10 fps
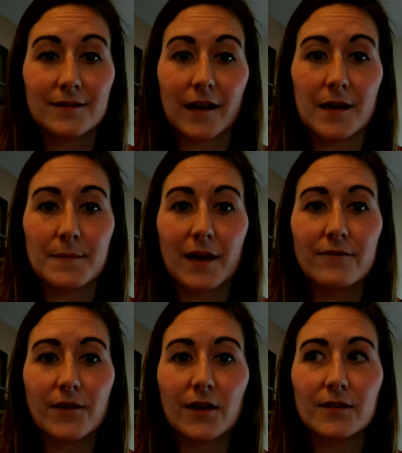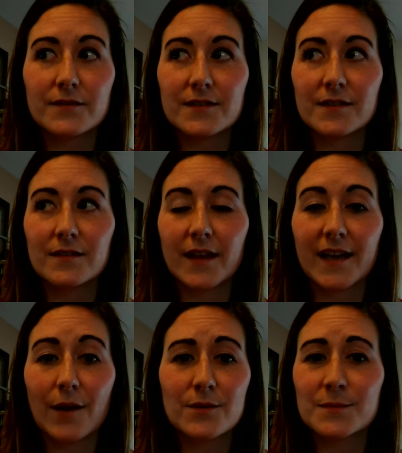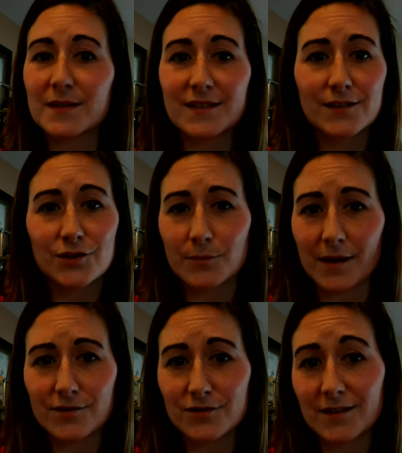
I felt like I was missing too much.